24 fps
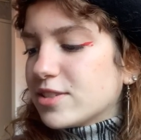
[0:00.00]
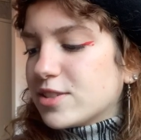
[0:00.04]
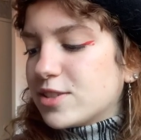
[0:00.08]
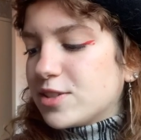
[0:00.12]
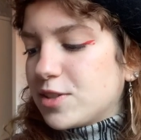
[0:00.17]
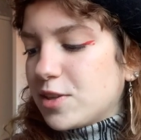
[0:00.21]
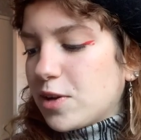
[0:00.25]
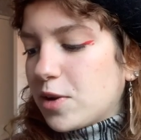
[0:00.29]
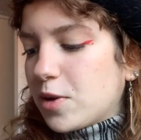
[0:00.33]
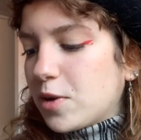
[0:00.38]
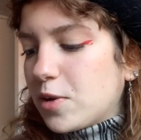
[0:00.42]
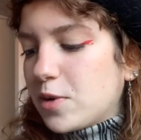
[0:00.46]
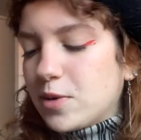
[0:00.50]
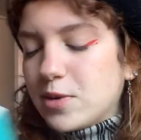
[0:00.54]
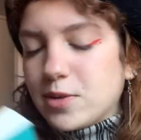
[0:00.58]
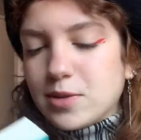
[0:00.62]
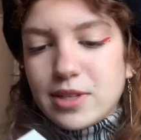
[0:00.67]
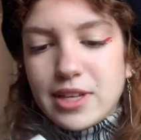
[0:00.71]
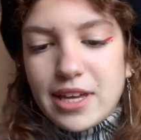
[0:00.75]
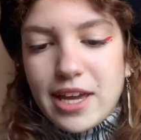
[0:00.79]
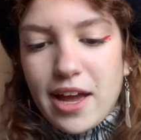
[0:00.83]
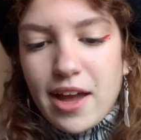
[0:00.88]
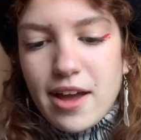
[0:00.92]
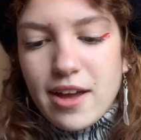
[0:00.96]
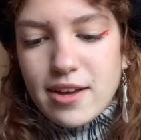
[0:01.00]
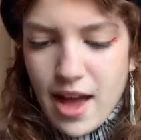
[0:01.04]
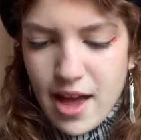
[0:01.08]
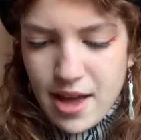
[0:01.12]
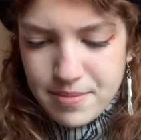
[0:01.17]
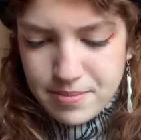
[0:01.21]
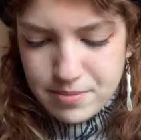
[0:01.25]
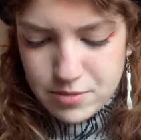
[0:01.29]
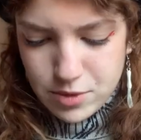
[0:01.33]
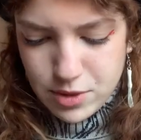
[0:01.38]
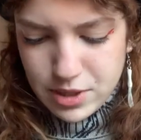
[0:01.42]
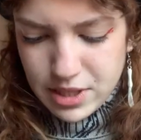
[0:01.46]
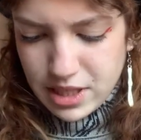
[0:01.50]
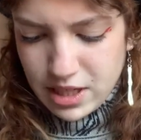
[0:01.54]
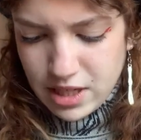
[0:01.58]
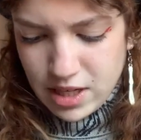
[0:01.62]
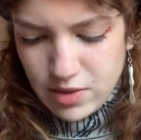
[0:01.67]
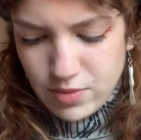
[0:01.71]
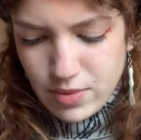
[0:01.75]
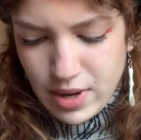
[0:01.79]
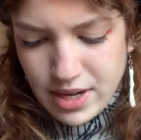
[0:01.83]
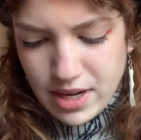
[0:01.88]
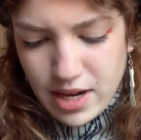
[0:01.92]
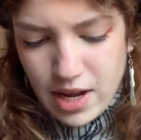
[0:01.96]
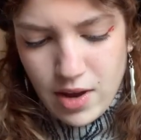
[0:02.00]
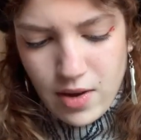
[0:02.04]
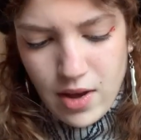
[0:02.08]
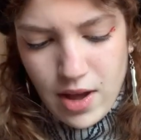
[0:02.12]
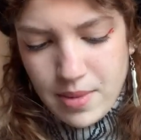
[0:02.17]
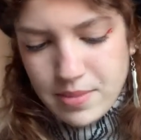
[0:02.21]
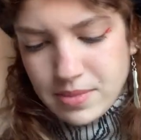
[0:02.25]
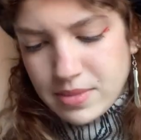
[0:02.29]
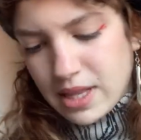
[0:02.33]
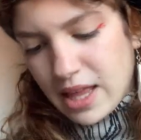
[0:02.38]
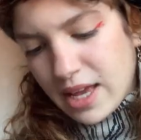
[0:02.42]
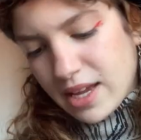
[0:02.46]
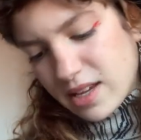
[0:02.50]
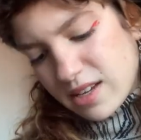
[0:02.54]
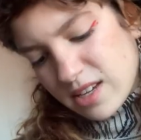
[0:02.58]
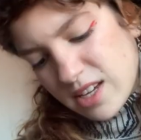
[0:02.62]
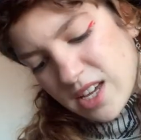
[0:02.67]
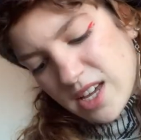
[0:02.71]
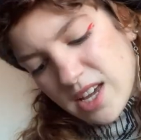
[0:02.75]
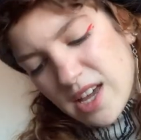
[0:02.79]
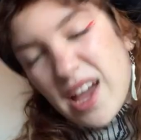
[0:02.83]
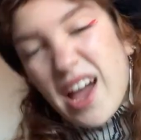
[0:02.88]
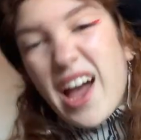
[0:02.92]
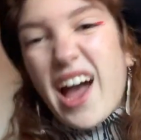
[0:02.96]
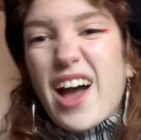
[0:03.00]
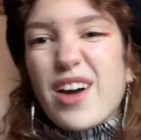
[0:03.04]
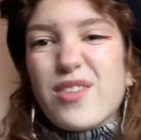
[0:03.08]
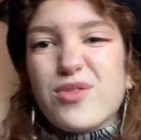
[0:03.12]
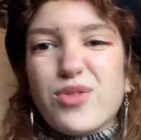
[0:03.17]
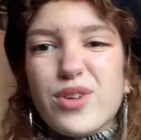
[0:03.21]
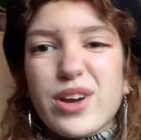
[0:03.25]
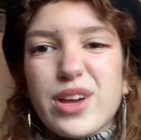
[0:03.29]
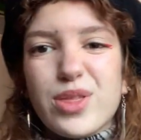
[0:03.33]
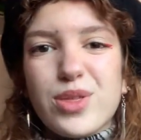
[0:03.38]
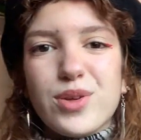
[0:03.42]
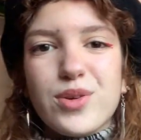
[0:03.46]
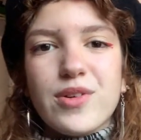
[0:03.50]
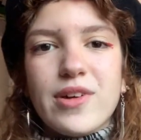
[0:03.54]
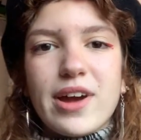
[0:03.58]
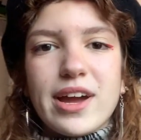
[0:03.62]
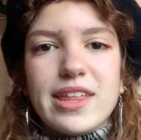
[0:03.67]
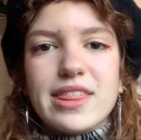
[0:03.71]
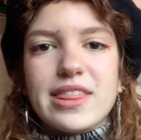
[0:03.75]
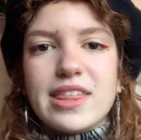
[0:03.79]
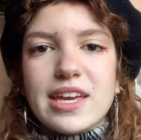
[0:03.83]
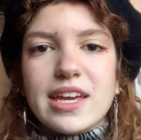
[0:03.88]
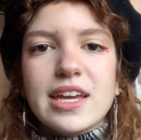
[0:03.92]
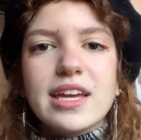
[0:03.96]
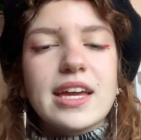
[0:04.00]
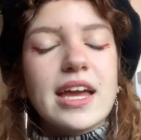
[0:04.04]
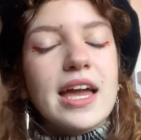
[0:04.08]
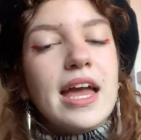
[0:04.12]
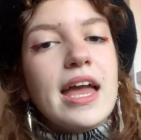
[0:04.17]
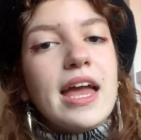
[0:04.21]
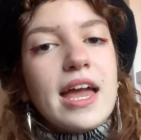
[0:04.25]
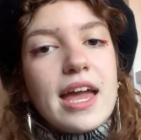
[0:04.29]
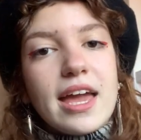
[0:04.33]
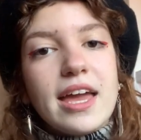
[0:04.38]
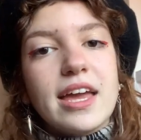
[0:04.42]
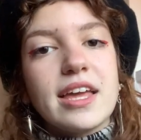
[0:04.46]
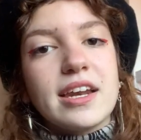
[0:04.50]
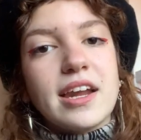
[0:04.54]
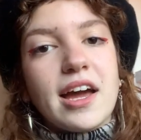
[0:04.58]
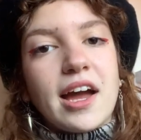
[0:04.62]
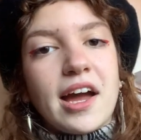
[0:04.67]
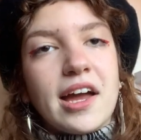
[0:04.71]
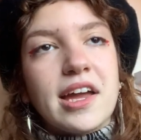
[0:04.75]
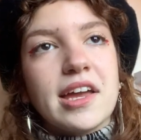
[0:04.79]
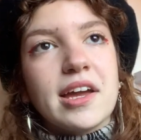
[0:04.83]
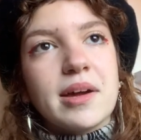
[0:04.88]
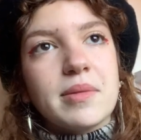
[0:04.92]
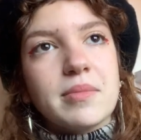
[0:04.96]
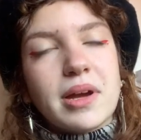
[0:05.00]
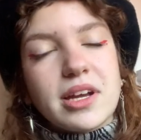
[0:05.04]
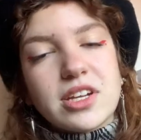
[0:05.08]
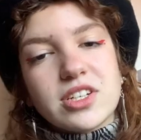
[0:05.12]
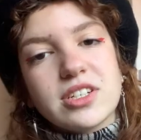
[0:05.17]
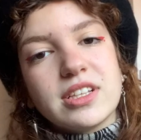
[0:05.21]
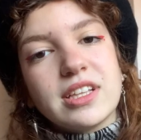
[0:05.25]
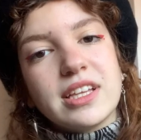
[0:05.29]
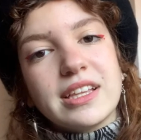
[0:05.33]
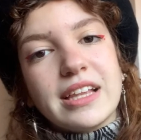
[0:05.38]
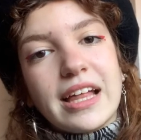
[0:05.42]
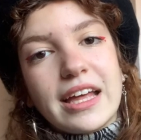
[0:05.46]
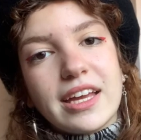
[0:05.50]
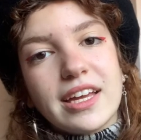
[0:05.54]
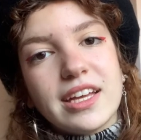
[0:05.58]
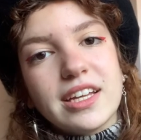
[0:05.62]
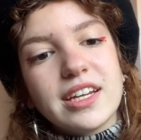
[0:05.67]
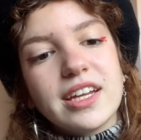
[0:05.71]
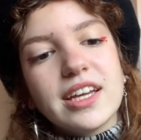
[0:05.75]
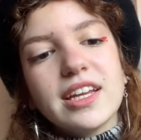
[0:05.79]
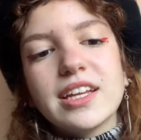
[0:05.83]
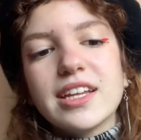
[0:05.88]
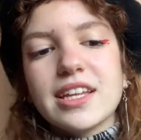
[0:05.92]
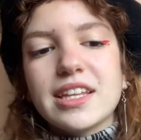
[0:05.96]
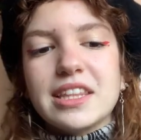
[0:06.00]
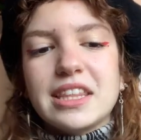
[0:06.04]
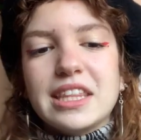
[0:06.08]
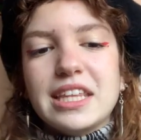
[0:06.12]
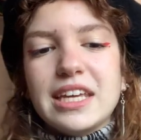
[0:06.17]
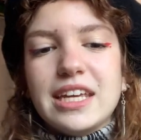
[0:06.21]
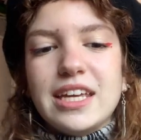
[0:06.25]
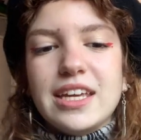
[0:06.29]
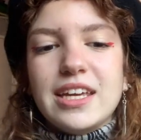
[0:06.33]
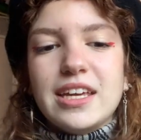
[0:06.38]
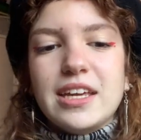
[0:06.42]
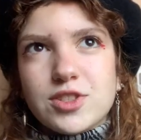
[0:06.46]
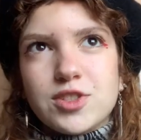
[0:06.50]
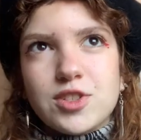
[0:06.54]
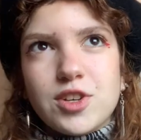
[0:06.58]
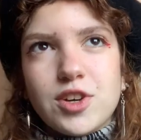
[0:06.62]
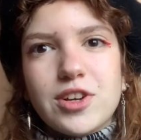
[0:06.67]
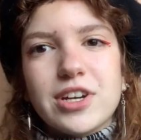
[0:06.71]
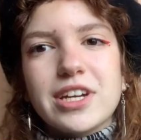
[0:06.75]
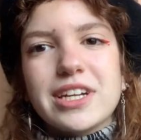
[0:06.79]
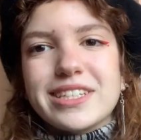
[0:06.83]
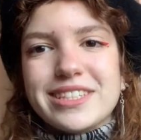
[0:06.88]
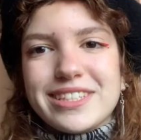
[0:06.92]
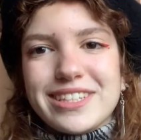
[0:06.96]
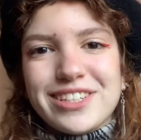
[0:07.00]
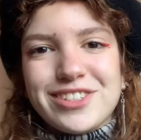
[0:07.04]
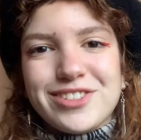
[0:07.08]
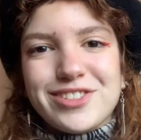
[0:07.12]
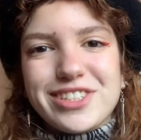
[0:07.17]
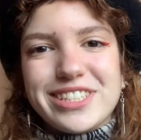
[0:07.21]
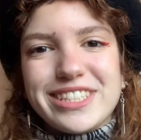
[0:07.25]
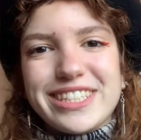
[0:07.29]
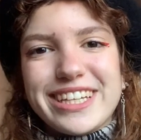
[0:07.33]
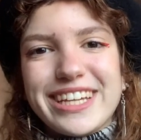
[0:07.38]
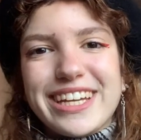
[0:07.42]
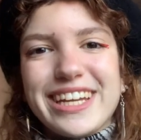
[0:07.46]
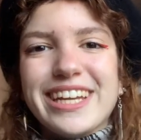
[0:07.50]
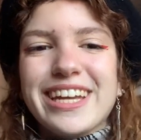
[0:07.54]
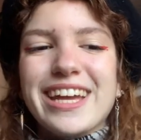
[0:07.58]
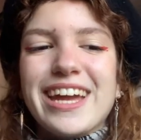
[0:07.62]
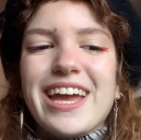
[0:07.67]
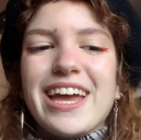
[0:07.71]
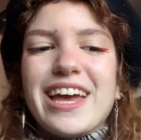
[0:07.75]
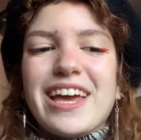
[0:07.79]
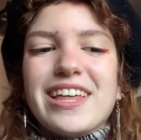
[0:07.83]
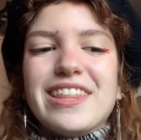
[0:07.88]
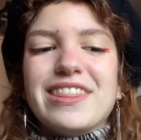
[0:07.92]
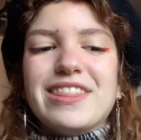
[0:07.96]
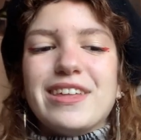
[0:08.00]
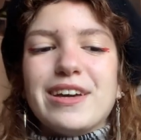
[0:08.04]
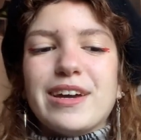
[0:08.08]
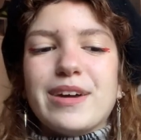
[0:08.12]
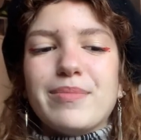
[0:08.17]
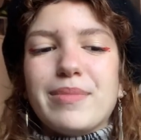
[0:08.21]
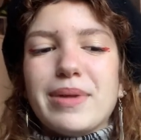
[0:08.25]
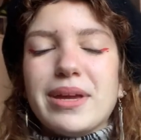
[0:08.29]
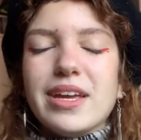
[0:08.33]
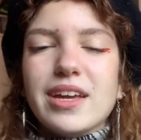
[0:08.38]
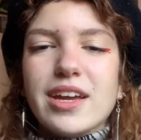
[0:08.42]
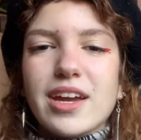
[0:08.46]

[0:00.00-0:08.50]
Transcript: So yeah, I'm reading it right now. I'm like halfway through, I think, and I am actually liking it. The story is interesting. The main